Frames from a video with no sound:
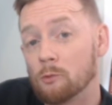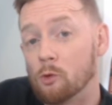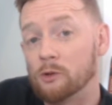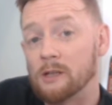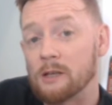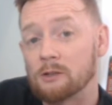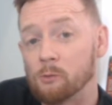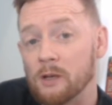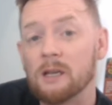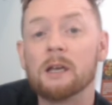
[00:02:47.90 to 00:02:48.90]
Cody gets the
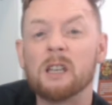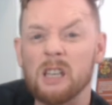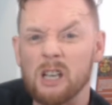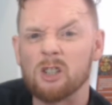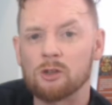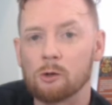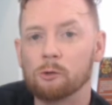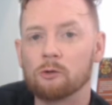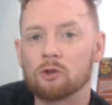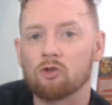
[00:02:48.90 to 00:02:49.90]
win. He can still
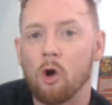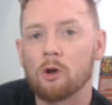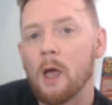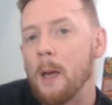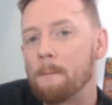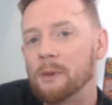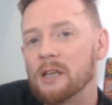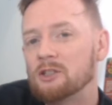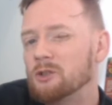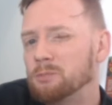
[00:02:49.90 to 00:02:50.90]
look strong. But
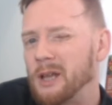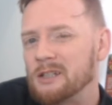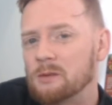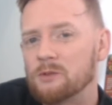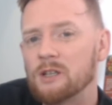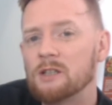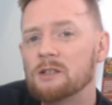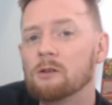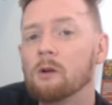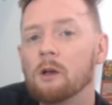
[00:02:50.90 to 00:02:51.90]
let's just plant some seeds
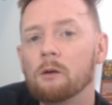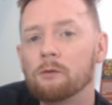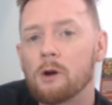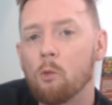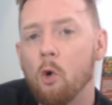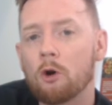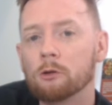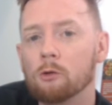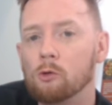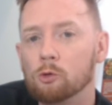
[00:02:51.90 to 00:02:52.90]
here for a
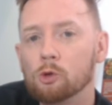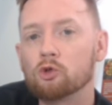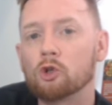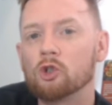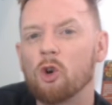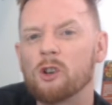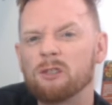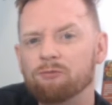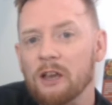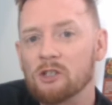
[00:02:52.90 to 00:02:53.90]
Wardlow Luchasaurus
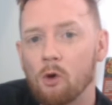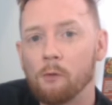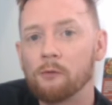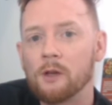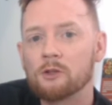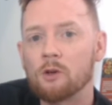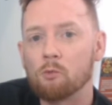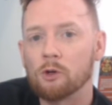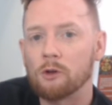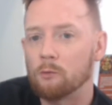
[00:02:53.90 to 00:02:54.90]
face-off
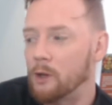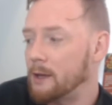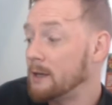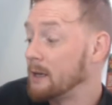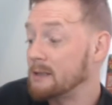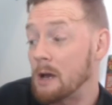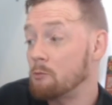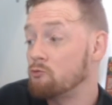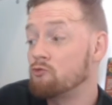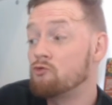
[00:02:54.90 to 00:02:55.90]
somewhere down the line, because I
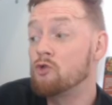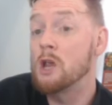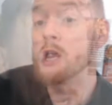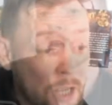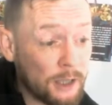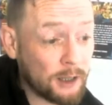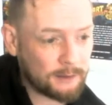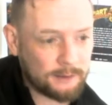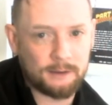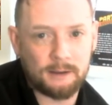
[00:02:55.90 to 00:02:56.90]
would really like
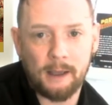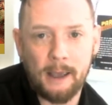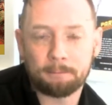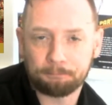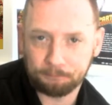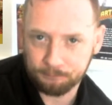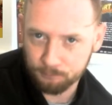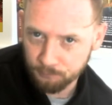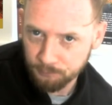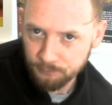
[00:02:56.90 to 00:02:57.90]
to see that.
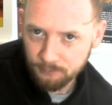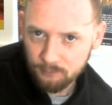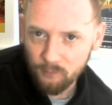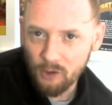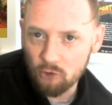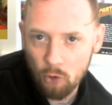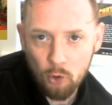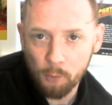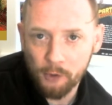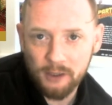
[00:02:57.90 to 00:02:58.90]

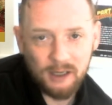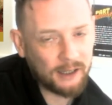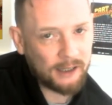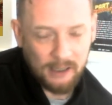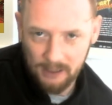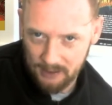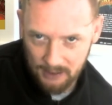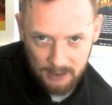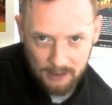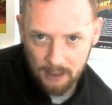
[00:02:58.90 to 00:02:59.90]
Jungle Boy
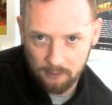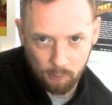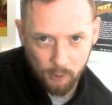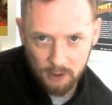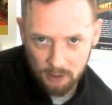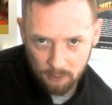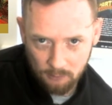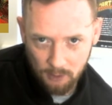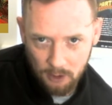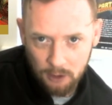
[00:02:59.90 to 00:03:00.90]
ain't getting the win here.
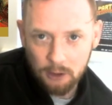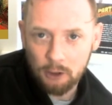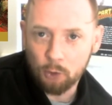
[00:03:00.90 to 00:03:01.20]
He'll